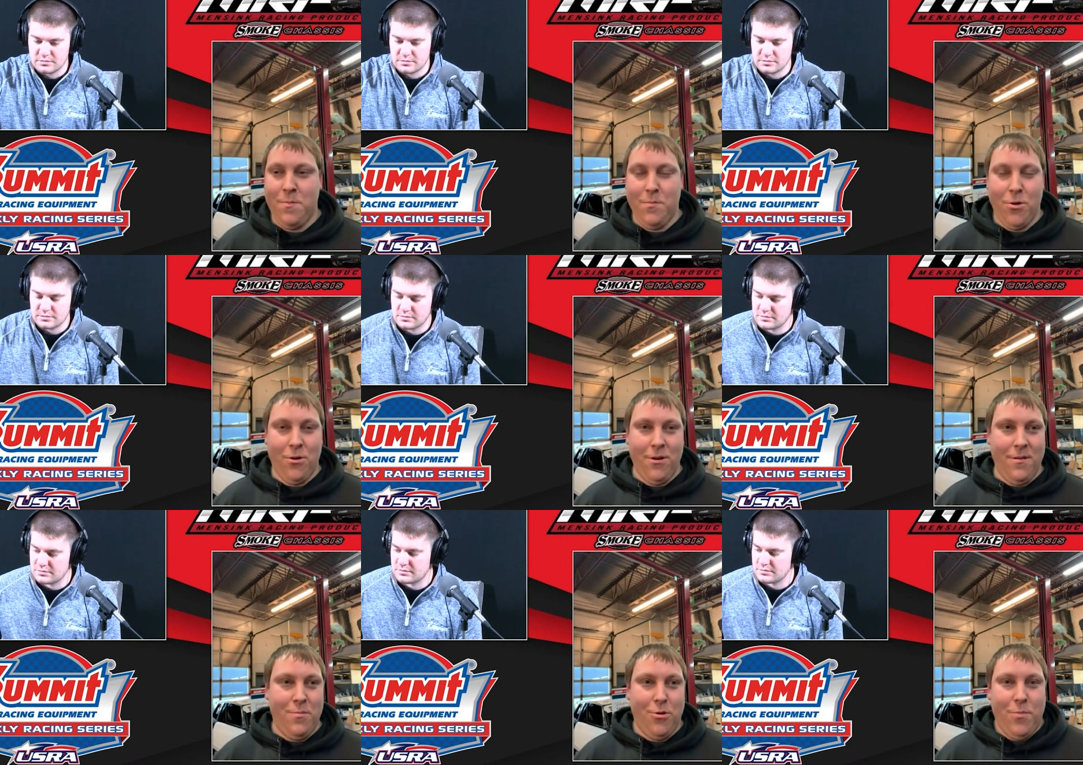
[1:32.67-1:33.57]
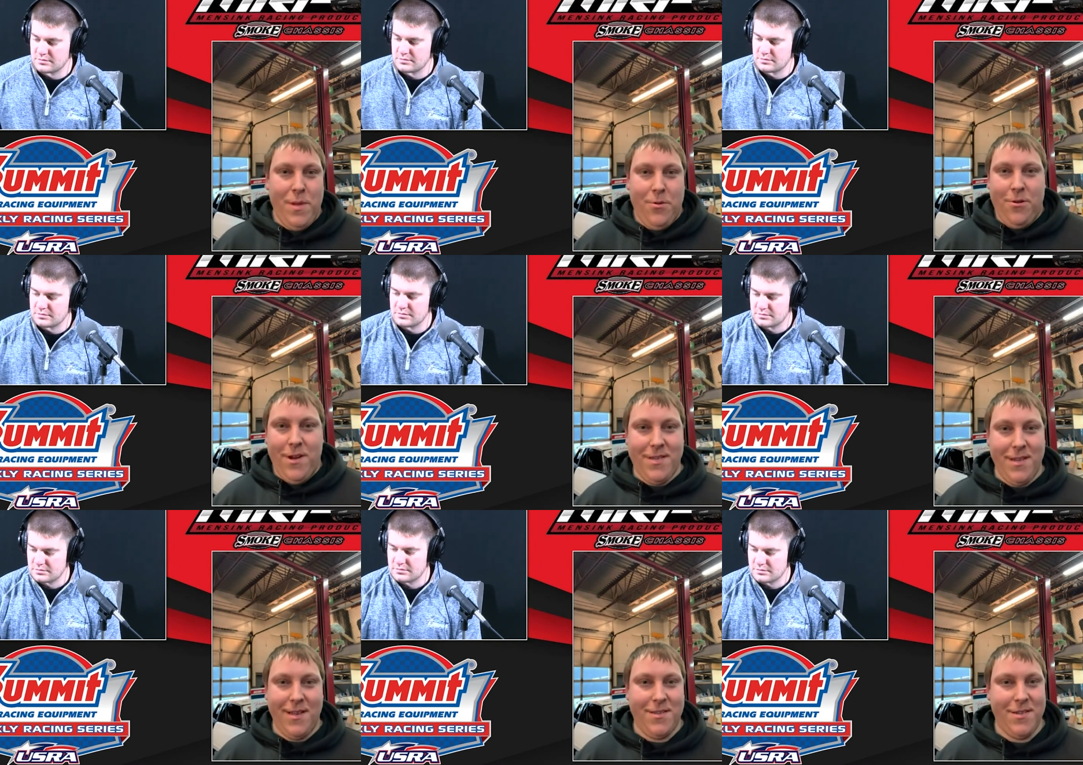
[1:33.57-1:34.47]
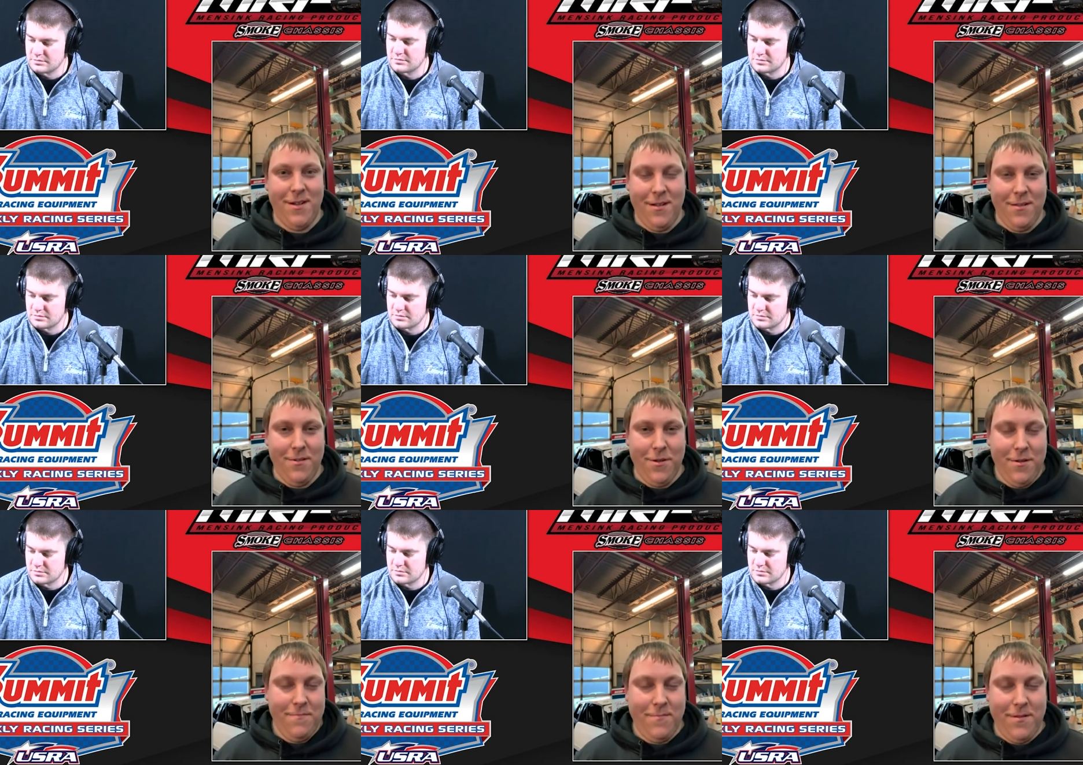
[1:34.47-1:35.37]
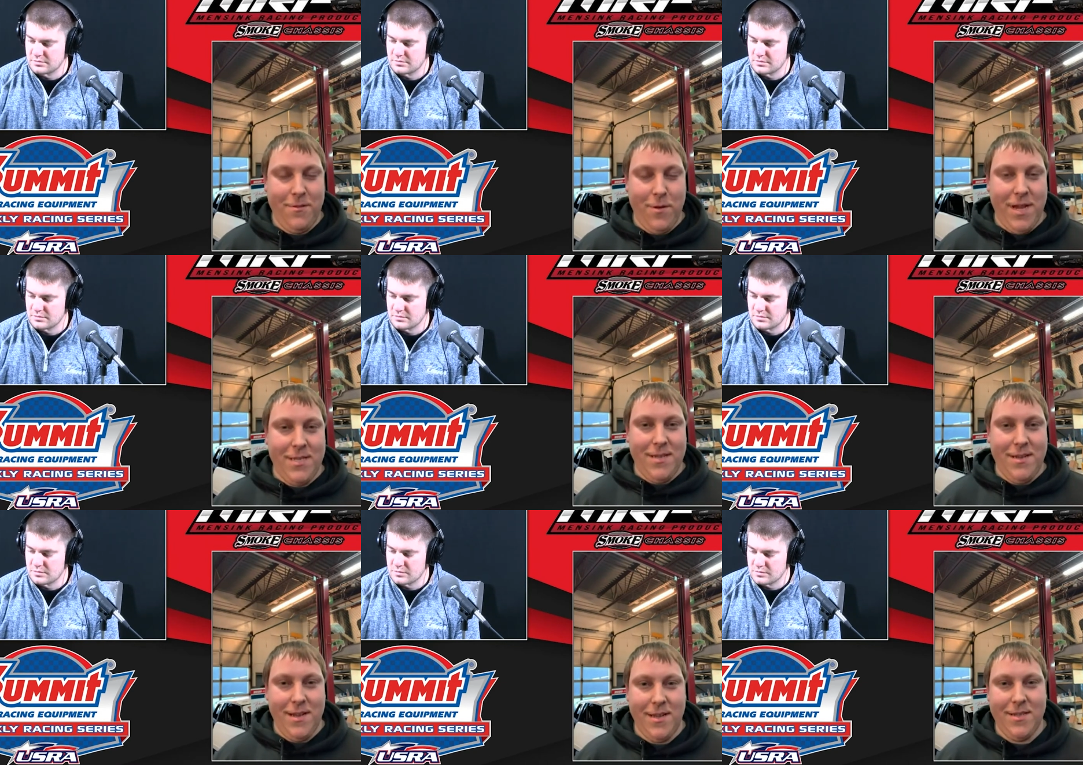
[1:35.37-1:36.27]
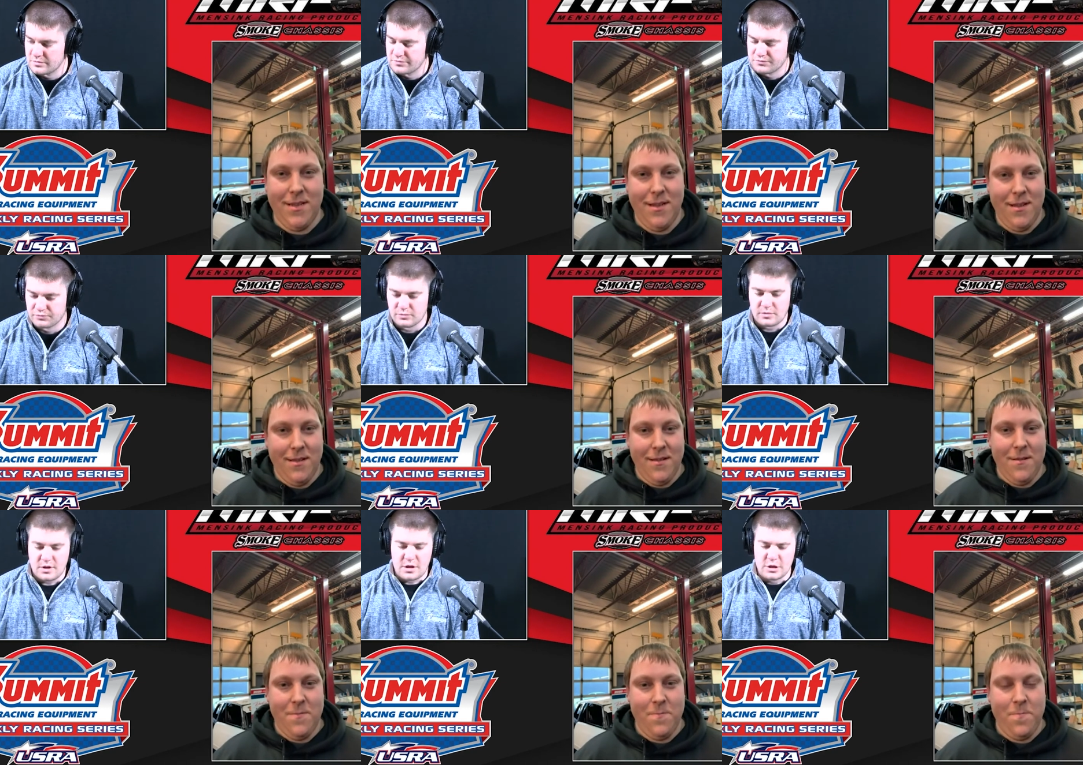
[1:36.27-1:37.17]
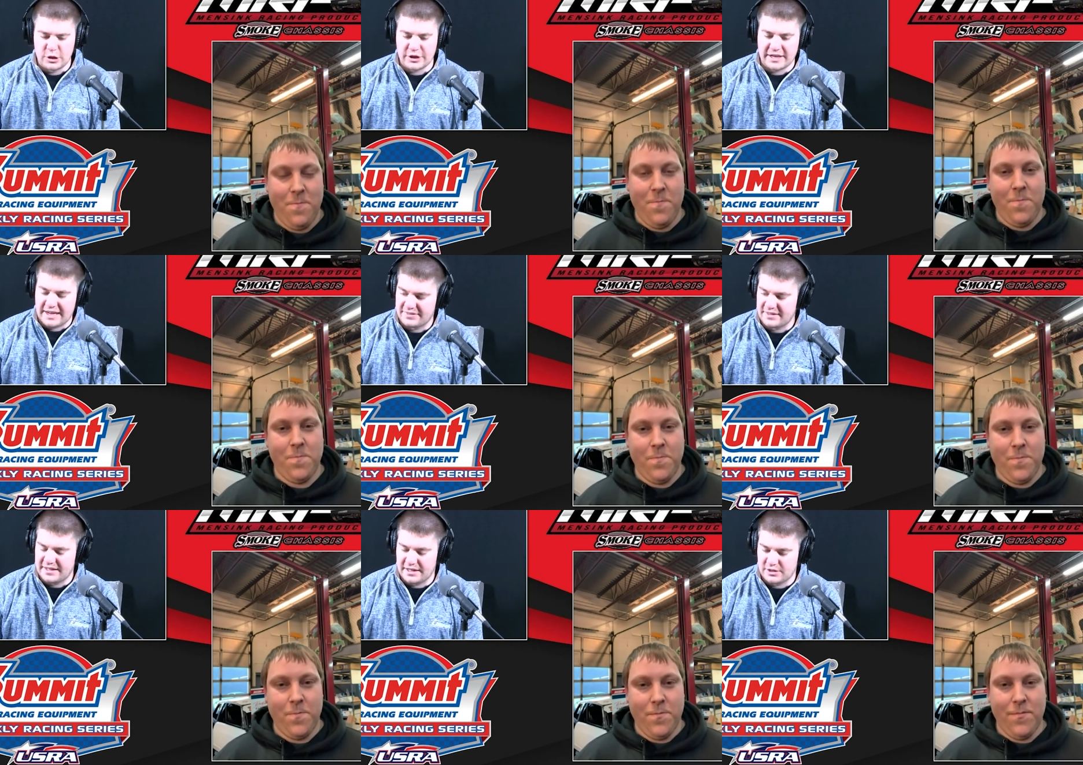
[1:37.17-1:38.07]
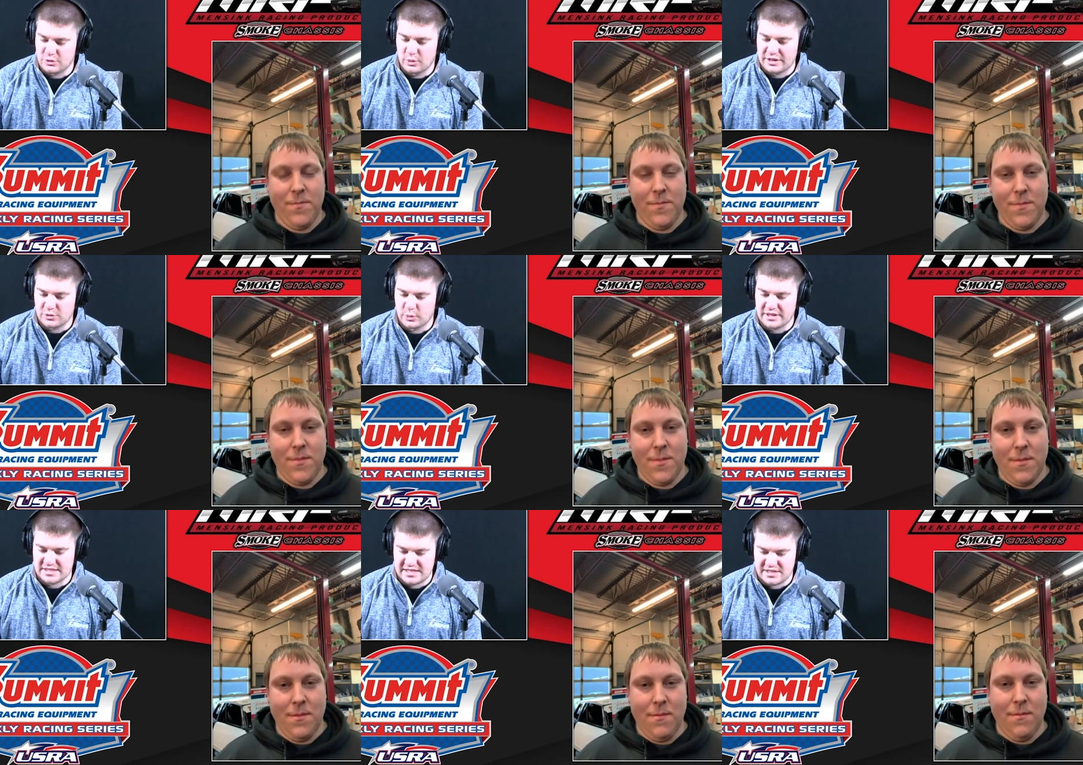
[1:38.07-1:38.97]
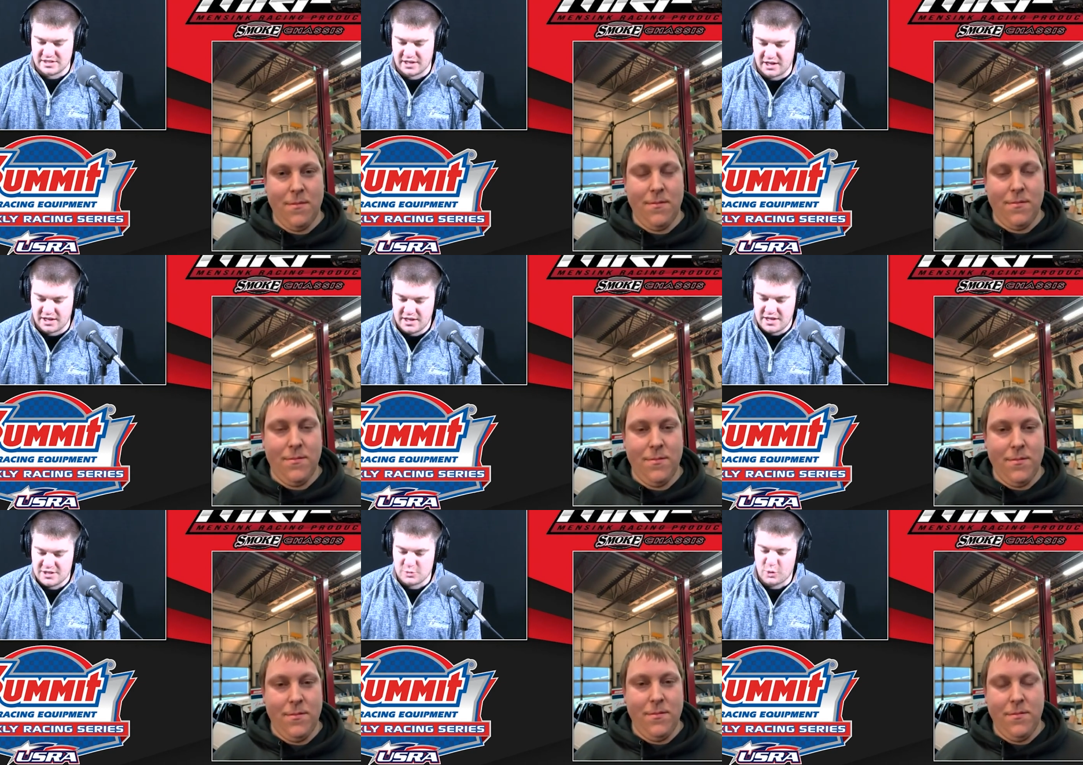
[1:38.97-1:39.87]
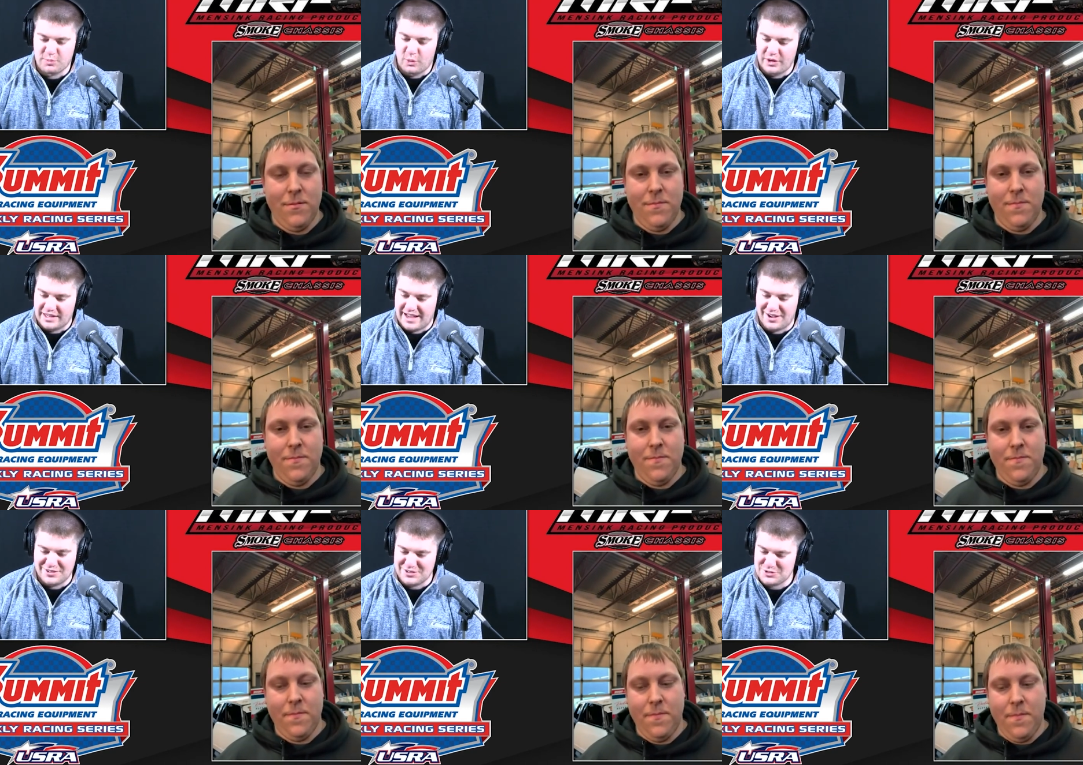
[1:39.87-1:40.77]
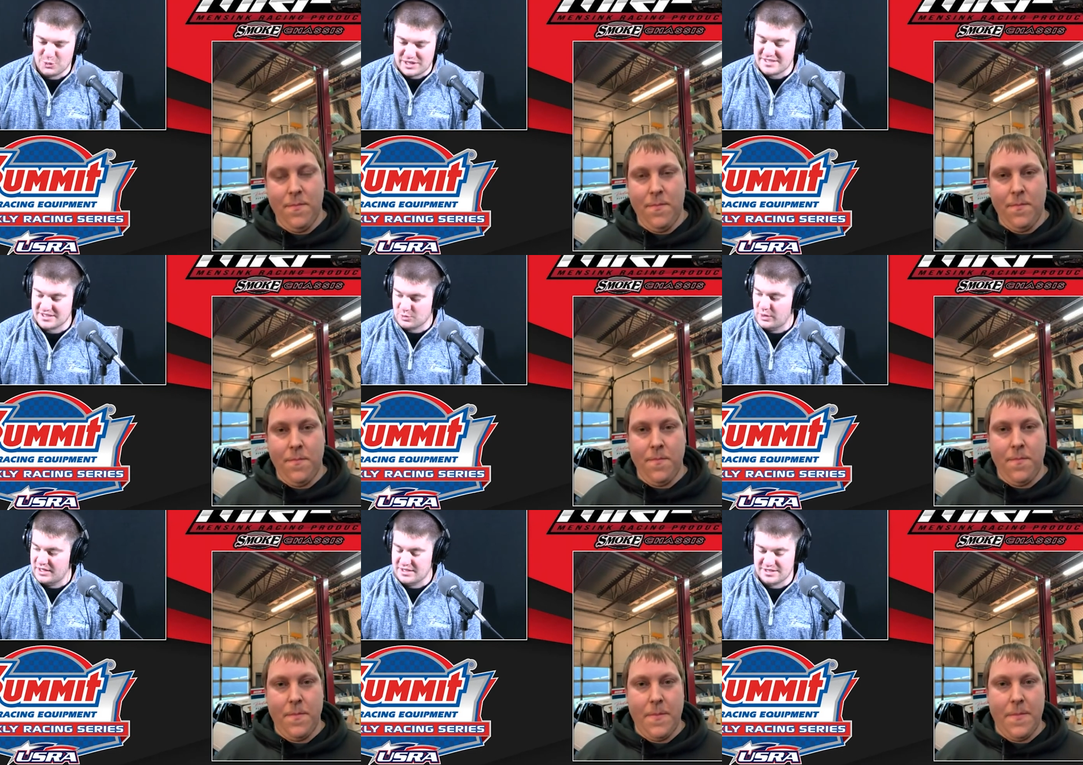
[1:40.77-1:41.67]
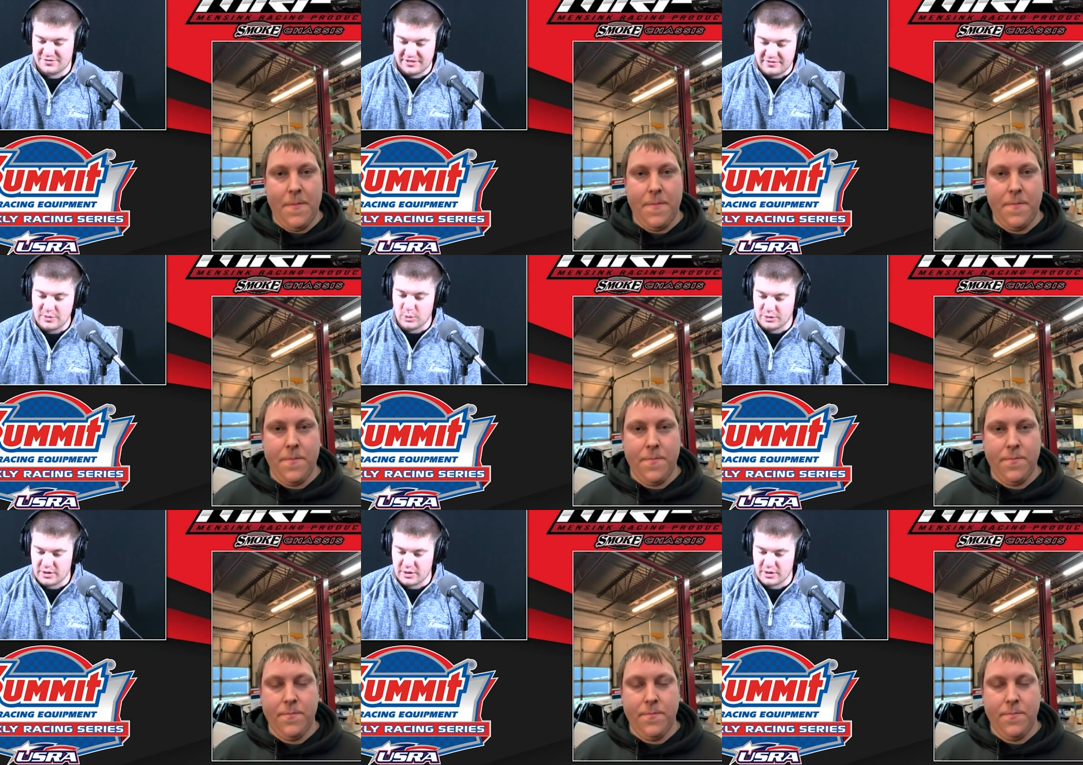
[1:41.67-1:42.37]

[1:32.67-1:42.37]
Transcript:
Speaker 1: more more people to race against is all, the only way I see it, I guess.
Speaker 2: Looking at the uh, twenty twenty season, uh, it's worth pointing out twenty-six wins and fifty-one